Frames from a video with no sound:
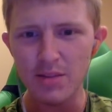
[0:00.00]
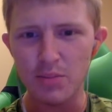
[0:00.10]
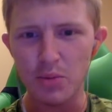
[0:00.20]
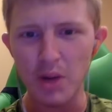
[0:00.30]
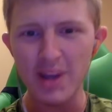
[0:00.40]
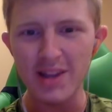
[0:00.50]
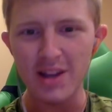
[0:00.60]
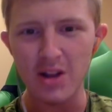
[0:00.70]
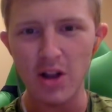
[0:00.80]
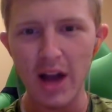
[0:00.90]
Breaking the
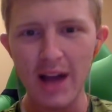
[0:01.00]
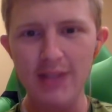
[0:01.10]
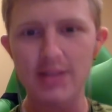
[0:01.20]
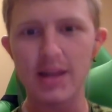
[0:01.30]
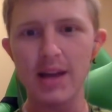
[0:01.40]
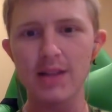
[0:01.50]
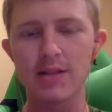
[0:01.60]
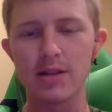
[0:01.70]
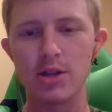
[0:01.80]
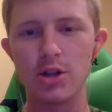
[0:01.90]
glass? That is
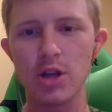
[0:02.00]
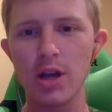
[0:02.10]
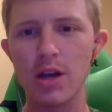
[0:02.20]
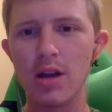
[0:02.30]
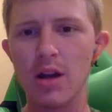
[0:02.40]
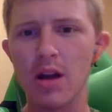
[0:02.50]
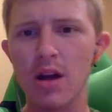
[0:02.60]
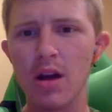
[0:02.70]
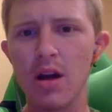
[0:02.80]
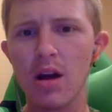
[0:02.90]
legit.
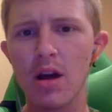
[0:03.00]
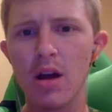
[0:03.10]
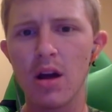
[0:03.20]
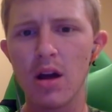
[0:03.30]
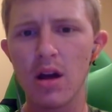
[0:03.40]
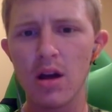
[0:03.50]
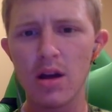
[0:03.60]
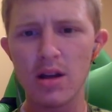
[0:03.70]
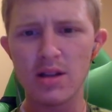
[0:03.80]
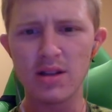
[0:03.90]

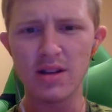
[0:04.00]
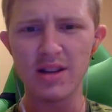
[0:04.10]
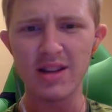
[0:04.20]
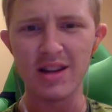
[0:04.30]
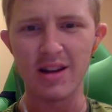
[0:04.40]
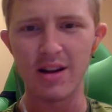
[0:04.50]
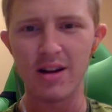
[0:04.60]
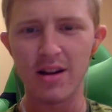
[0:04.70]
It's not in there.